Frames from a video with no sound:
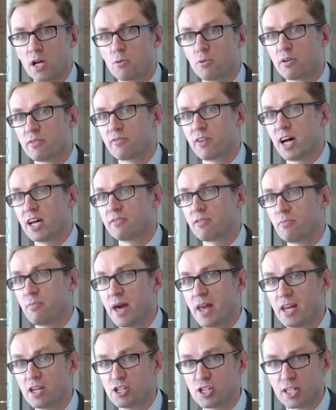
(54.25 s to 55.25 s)
We favour
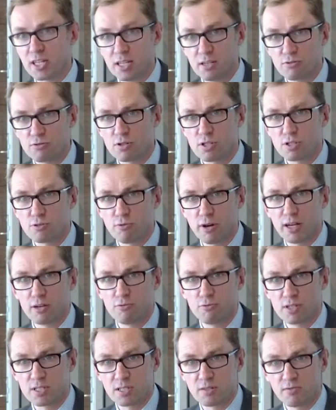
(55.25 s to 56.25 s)
managing interest rate
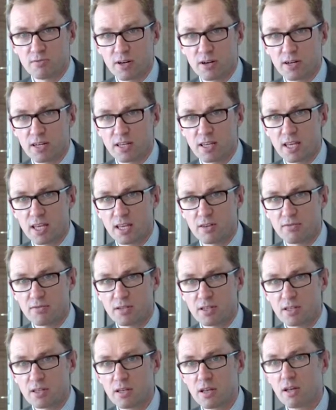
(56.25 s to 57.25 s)
risk very
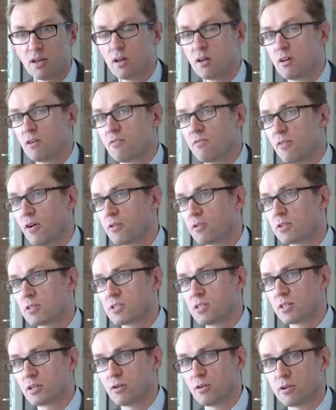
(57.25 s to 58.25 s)
carefully,
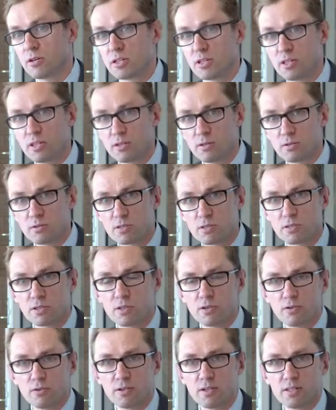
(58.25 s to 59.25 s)
focusing on yield
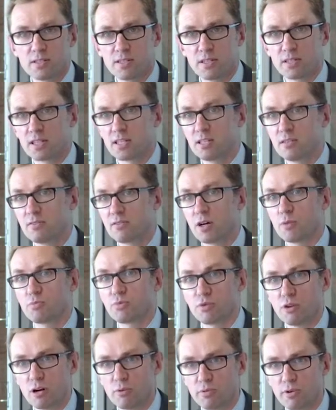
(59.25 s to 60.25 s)
securities that give
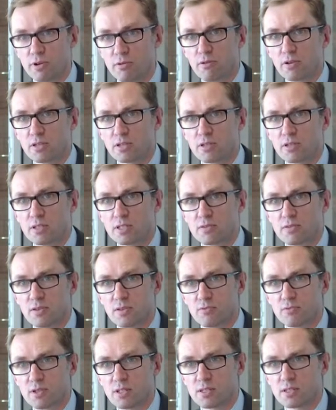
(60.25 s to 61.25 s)
appropriate returns for the
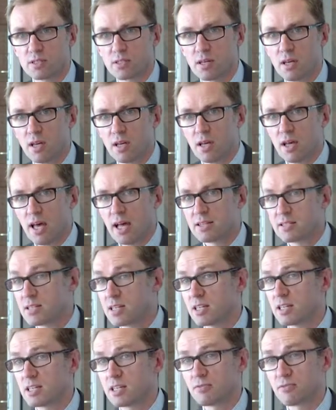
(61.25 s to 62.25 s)
risk, and
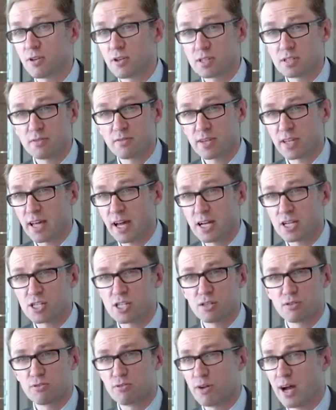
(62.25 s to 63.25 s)
seeking
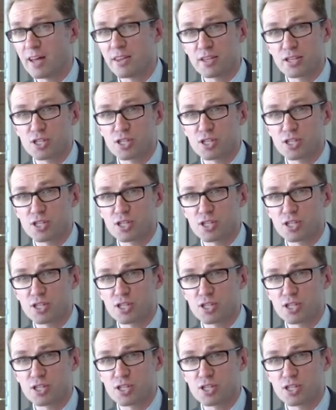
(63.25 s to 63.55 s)
diversification through other